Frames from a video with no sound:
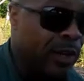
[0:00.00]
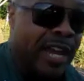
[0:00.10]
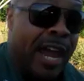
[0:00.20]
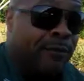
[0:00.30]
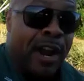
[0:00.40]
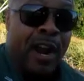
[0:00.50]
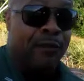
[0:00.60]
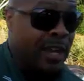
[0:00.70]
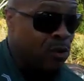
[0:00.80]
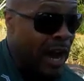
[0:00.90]
can't
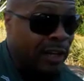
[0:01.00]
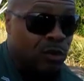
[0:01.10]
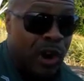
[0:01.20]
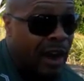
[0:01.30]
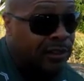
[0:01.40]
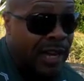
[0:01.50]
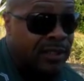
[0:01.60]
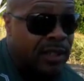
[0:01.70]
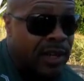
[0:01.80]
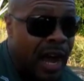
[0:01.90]
verify you got a driver's
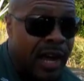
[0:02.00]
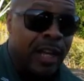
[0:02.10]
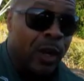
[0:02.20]
license or not,